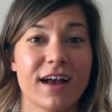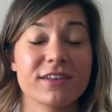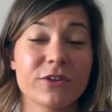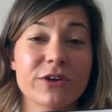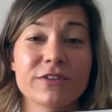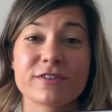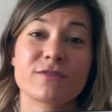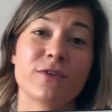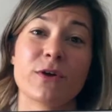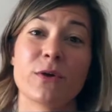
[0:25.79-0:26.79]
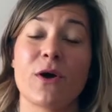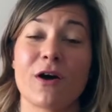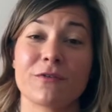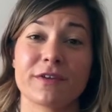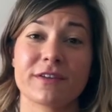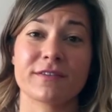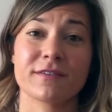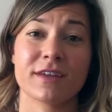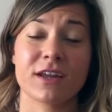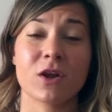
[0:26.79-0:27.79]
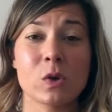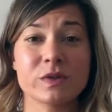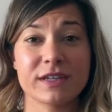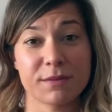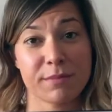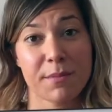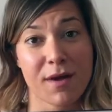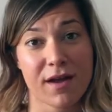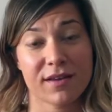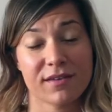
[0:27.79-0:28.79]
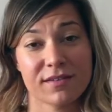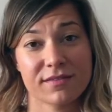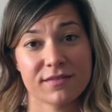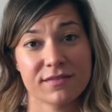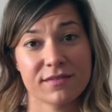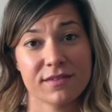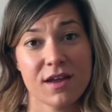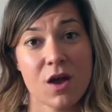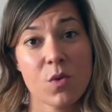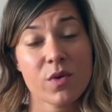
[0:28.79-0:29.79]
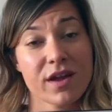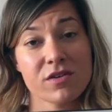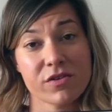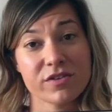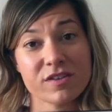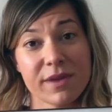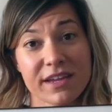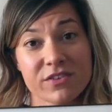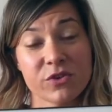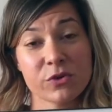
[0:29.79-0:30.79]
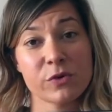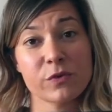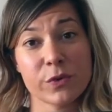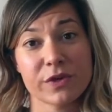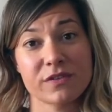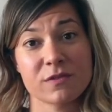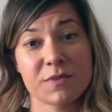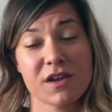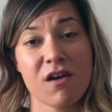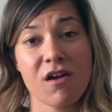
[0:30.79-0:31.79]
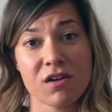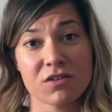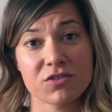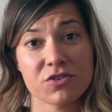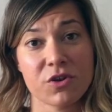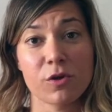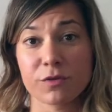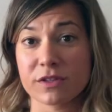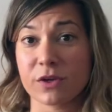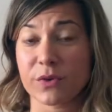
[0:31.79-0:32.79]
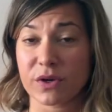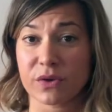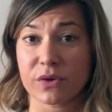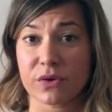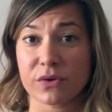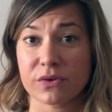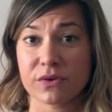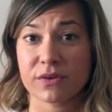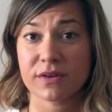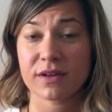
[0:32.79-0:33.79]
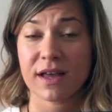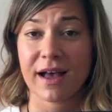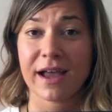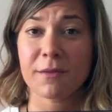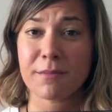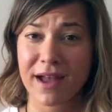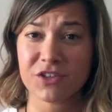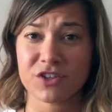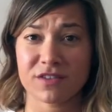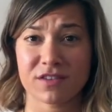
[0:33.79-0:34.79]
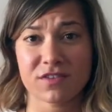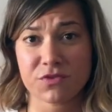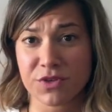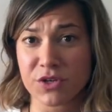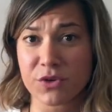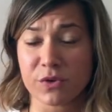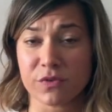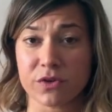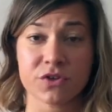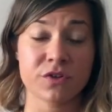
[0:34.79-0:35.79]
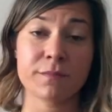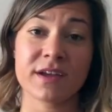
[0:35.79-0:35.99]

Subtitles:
I look at this photo often and hold it in my mind. When I notice my internal voice being harsh or overly critical, I imagine this 3-year-old version of